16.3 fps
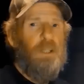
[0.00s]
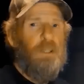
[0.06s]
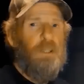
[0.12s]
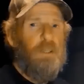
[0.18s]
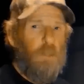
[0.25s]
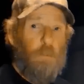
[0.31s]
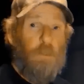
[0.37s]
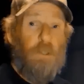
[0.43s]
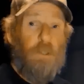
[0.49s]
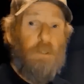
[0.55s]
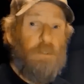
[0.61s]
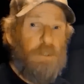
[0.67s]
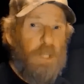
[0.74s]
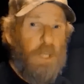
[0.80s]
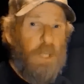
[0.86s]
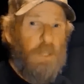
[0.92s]
go to your
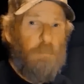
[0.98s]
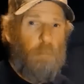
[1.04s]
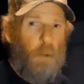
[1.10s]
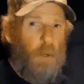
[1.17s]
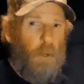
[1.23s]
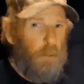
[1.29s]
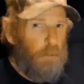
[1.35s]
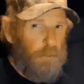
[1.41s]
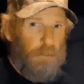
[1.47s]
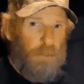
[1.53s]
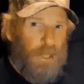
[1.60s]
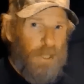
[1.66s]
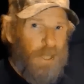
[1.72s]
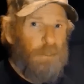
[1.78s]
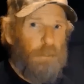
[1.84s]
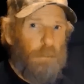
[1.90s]
state parks, your
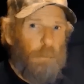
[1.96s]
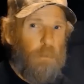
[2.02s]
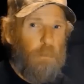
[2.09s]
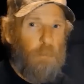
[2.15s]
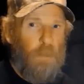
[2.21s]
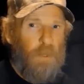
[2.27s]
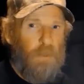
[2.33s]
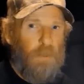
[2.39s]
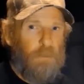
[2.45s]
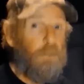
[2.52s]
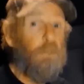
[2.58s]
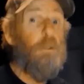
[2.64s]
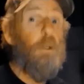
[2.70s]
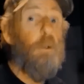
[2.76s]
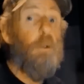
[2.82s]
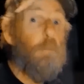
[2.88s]
national parks,
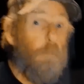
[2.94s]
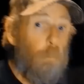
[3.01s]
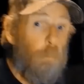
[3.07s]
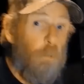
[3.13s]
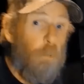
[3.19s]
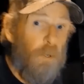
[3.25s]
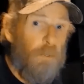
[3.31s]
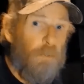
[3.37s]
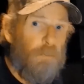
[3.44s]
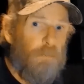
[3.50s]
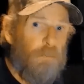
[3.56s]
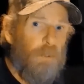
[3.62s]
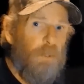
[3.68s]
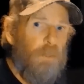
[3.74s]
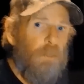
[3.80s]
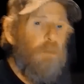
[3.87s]
your local parks.
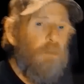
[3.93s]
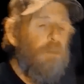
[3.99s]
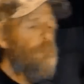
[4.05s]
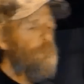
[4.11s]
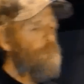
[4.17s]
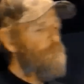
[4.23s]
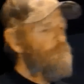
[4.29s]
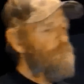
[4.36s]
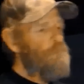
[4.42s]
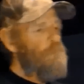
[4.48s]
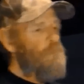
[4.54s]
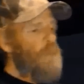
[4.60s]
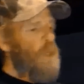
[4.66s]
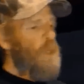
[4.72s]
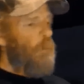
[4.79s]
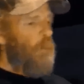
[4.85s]

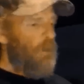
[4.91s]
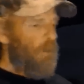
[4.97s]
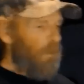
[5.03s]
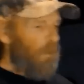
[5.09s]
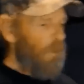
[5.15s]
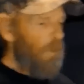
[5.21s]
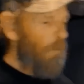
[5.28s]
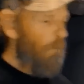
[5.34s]
One thing you